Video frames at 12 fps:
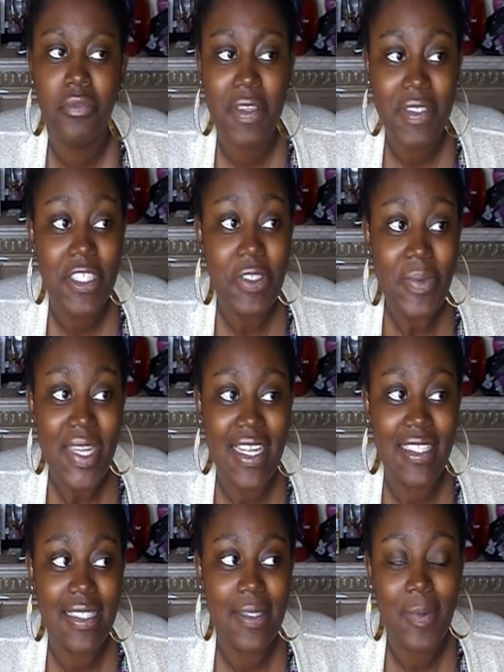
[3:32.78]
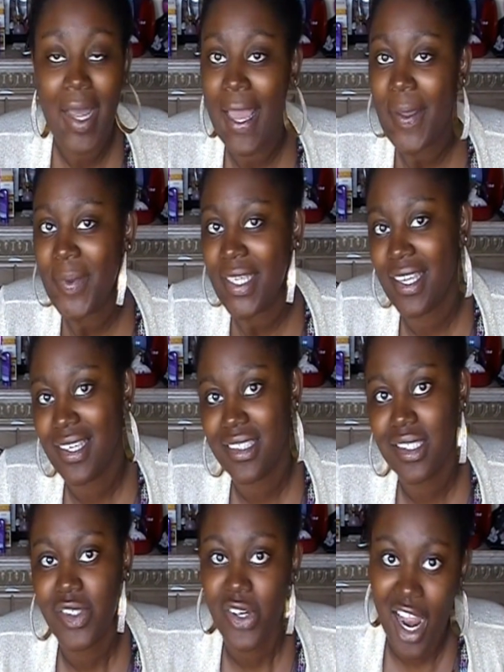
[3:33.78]
Fifty-two minutes. Why? Because
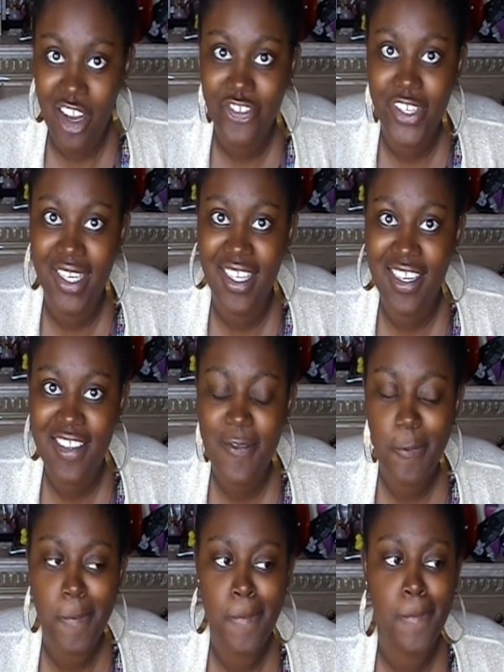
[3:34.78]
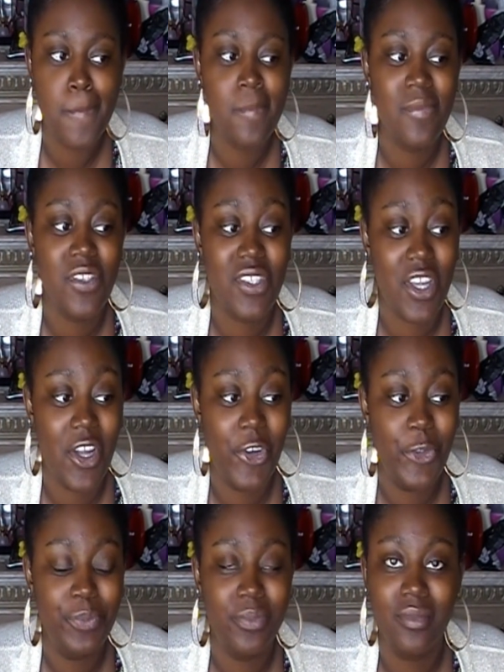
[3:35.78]
it's traffic.
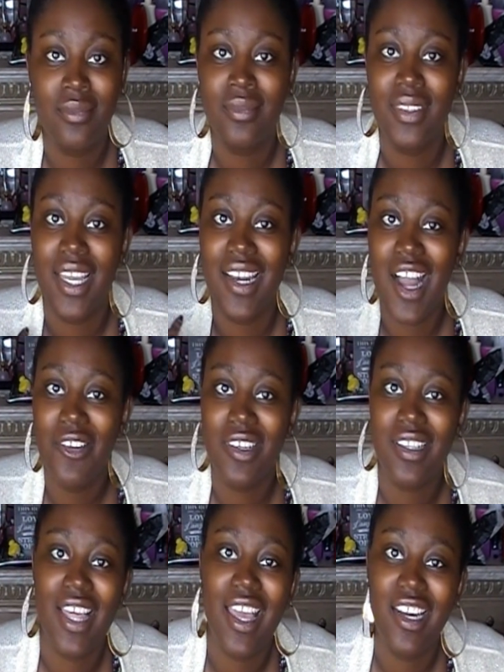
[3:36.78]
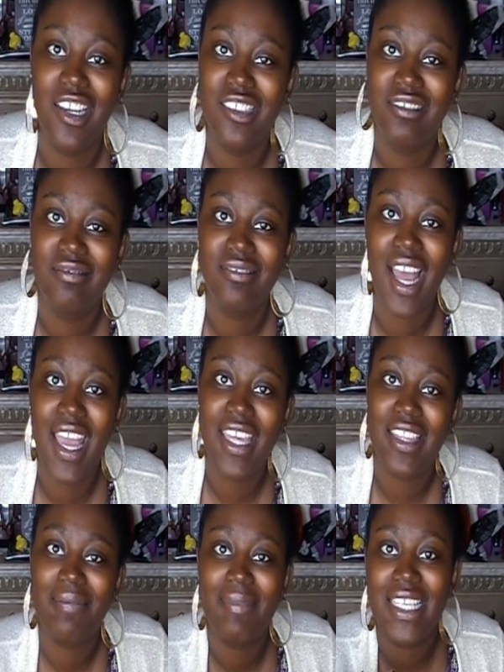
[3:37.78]
So, an hour later, I
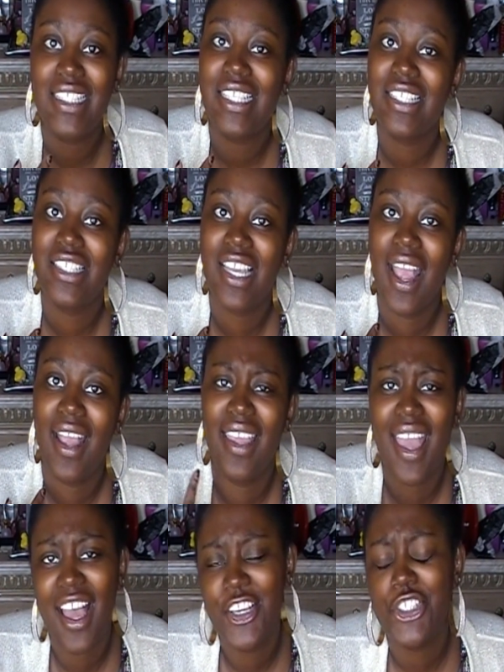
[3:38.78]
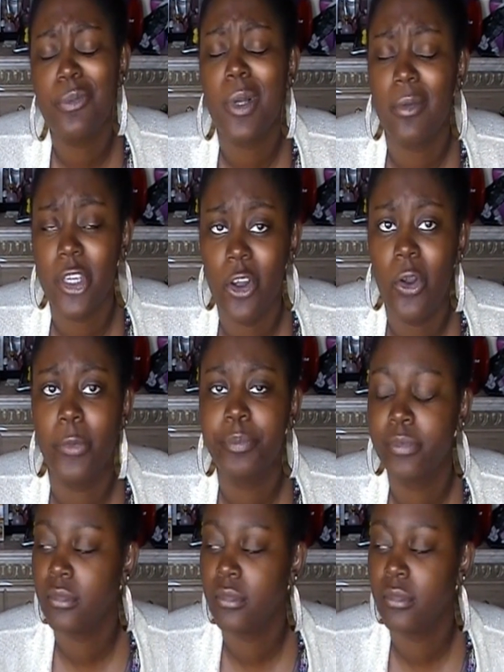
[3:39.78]
get the message saying, yeah, you should probably go home.